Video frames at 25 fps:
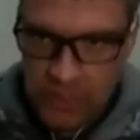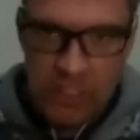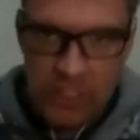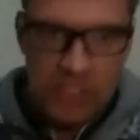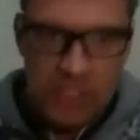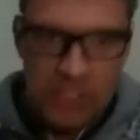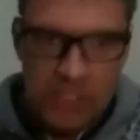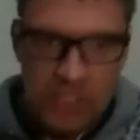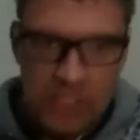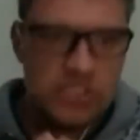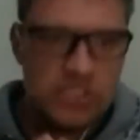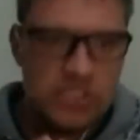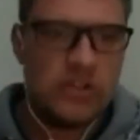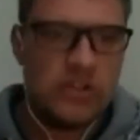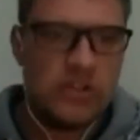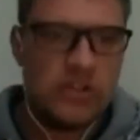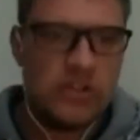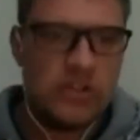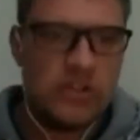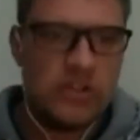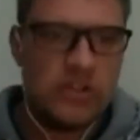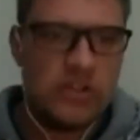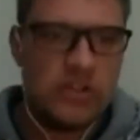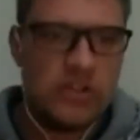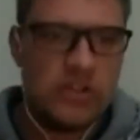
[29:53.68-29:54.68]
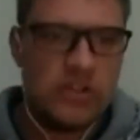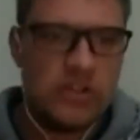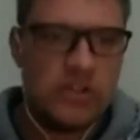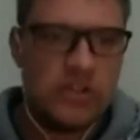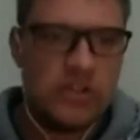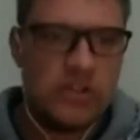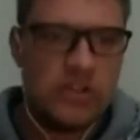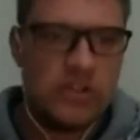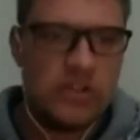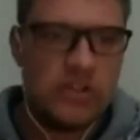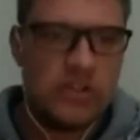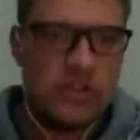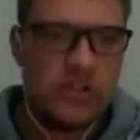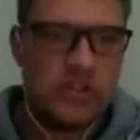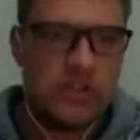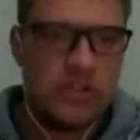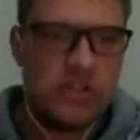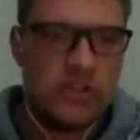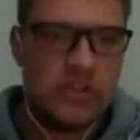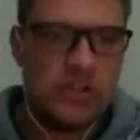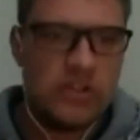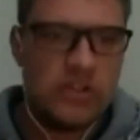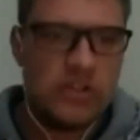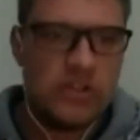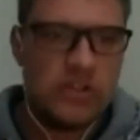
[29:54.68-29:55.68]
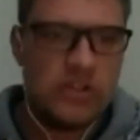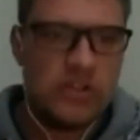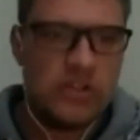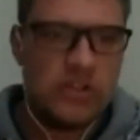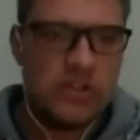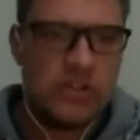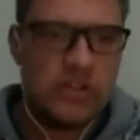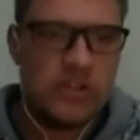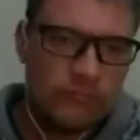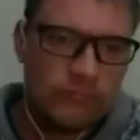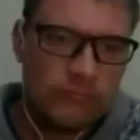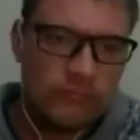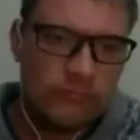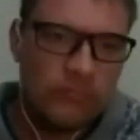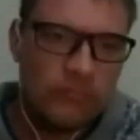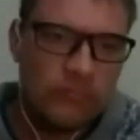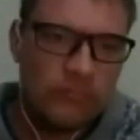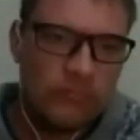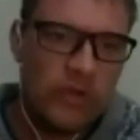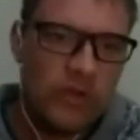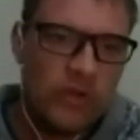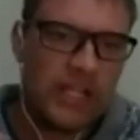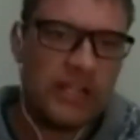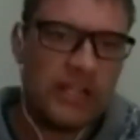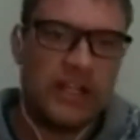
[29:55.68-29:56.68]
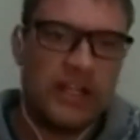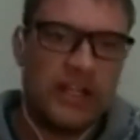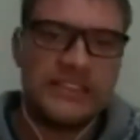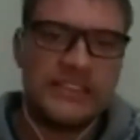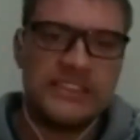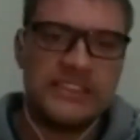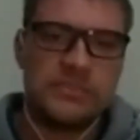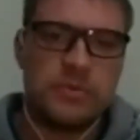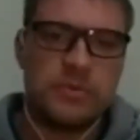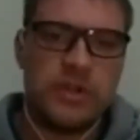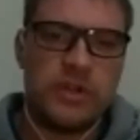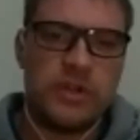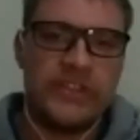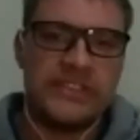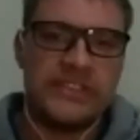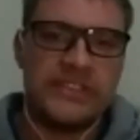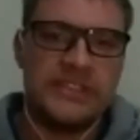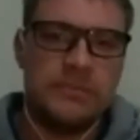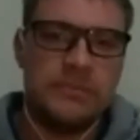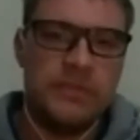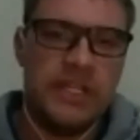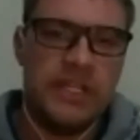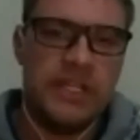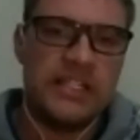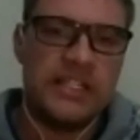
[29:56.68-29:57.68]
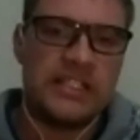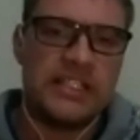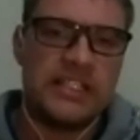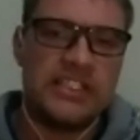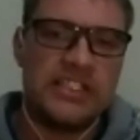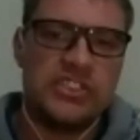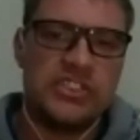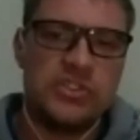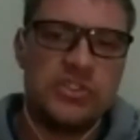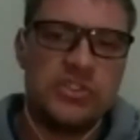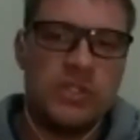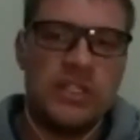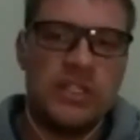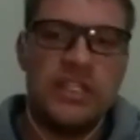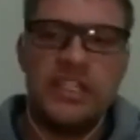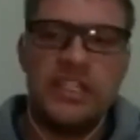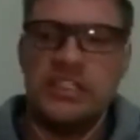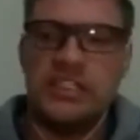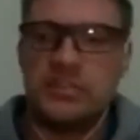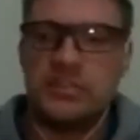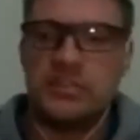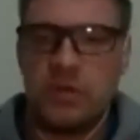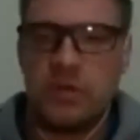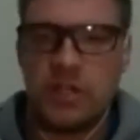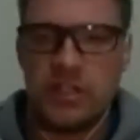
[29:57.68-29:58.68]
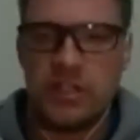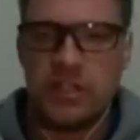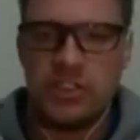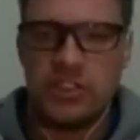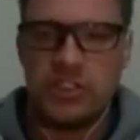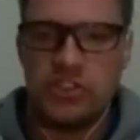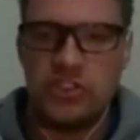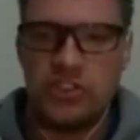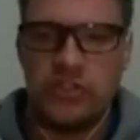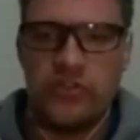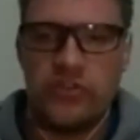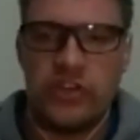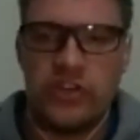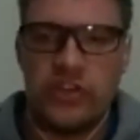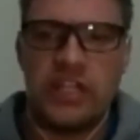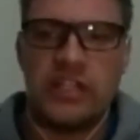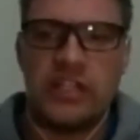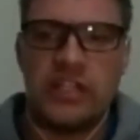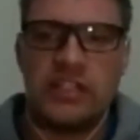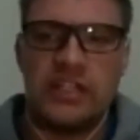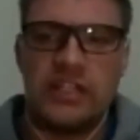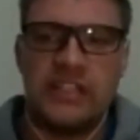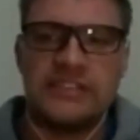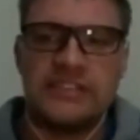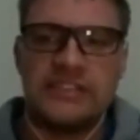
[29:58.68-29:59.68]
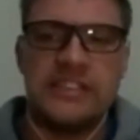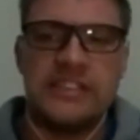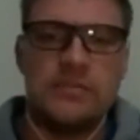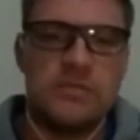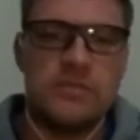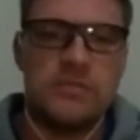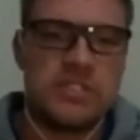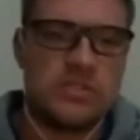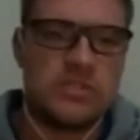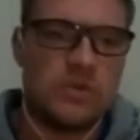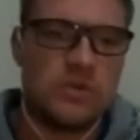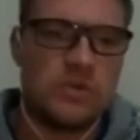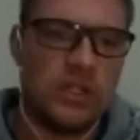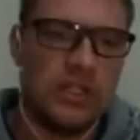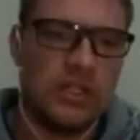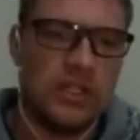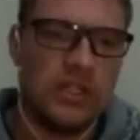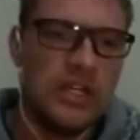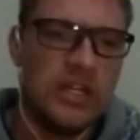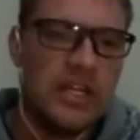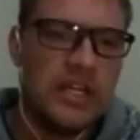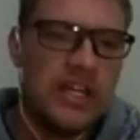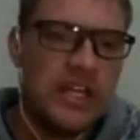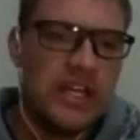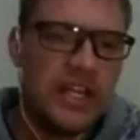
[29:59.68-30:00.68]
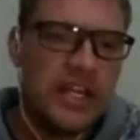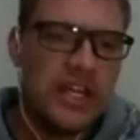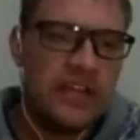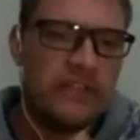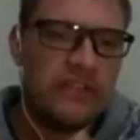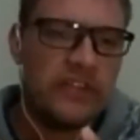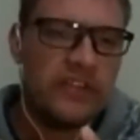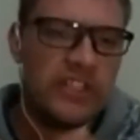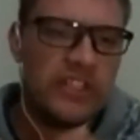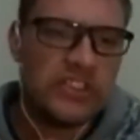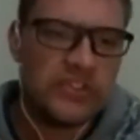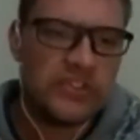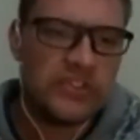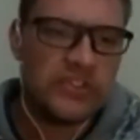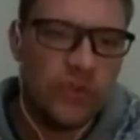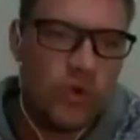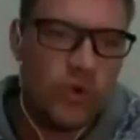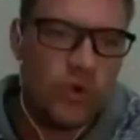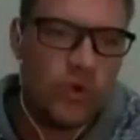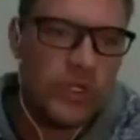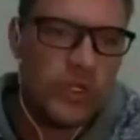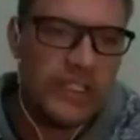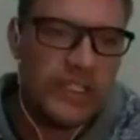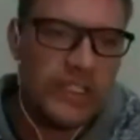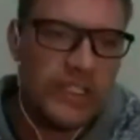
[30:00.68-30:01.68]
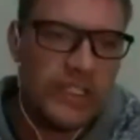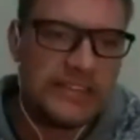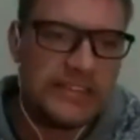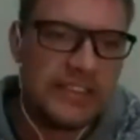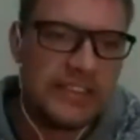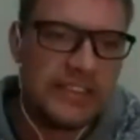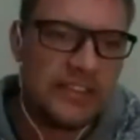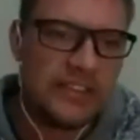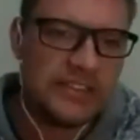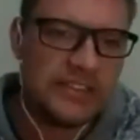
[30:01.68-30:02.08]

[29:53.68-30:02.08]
so if he recognized his brothers immediately, surely his brothers should have recognized him as well. In verse 4, he tells